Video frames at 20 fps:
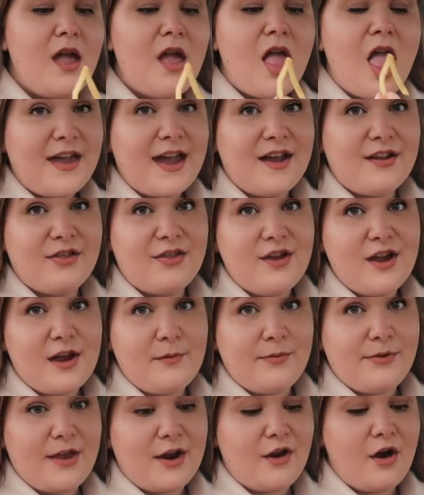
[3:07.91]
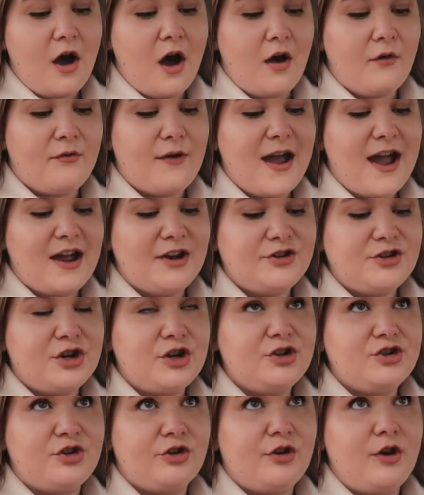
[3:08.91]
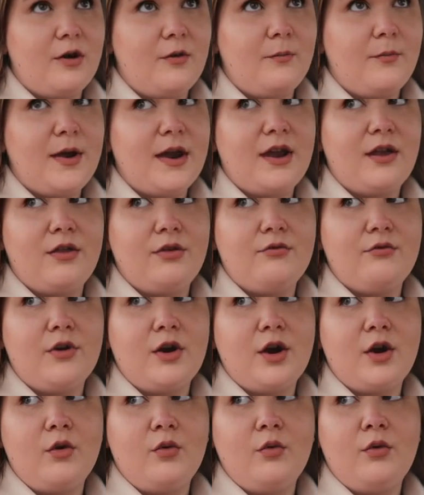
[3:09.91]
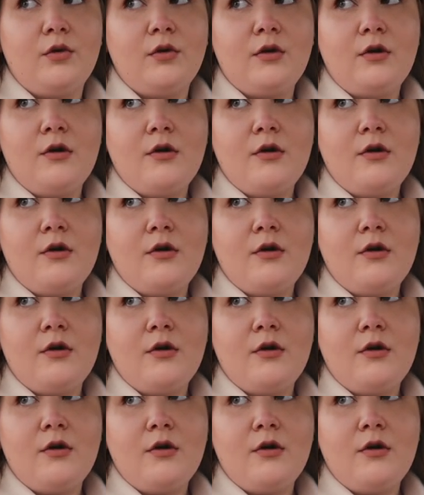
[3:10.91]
They have 30% off and you can just go and pick it through